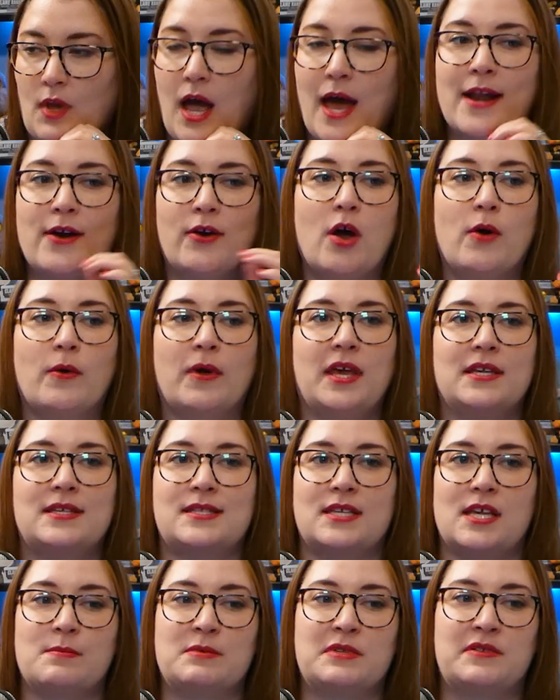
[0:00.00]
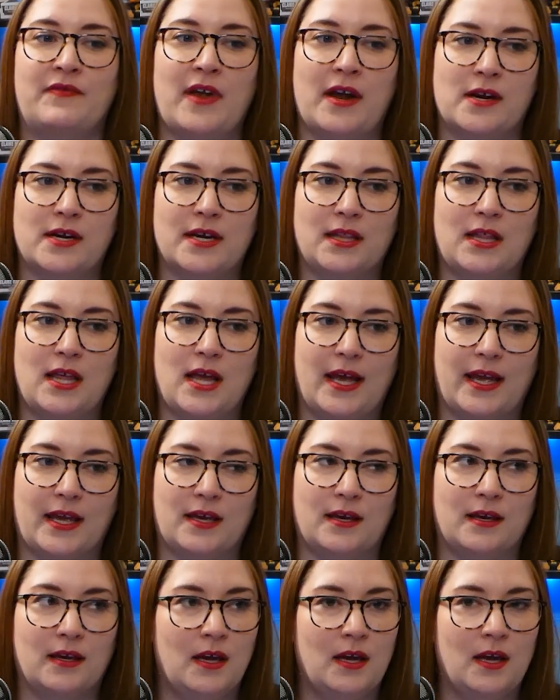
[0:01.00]
I don't know. He seems very like
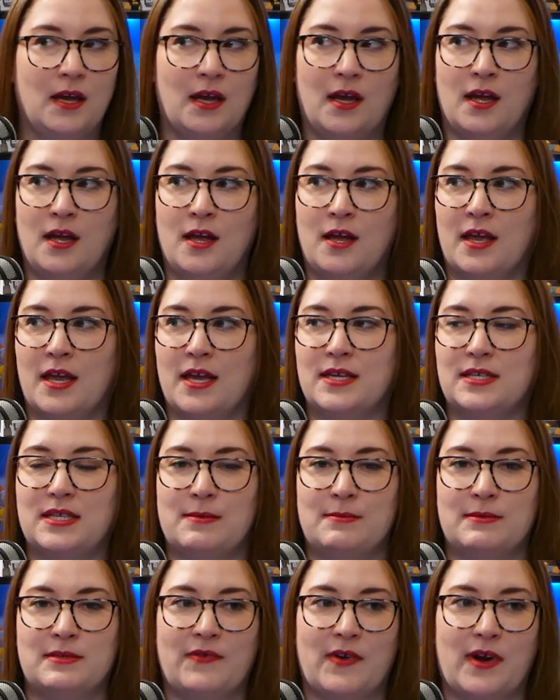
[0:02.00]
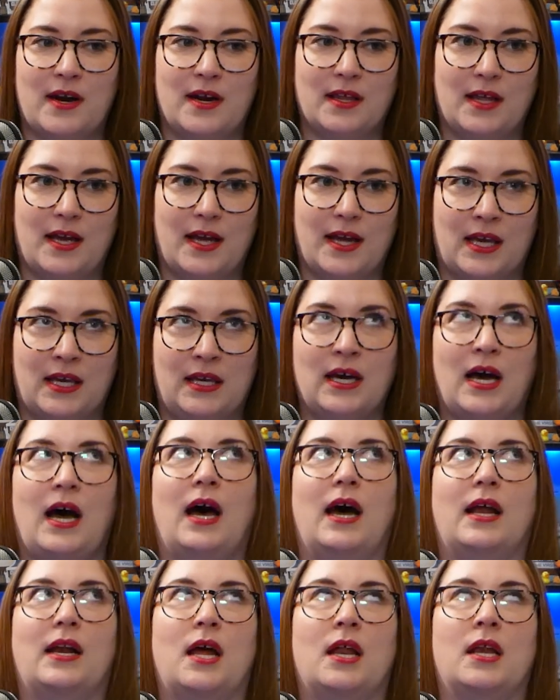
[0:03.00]
put out he seems very like
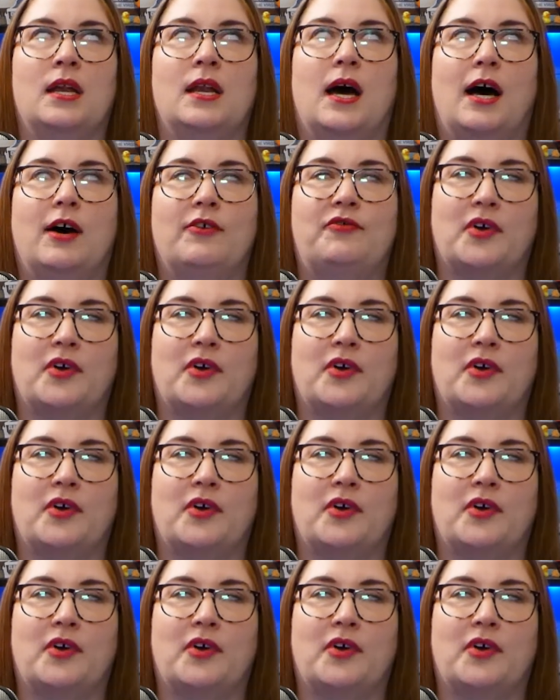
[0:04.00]
god enough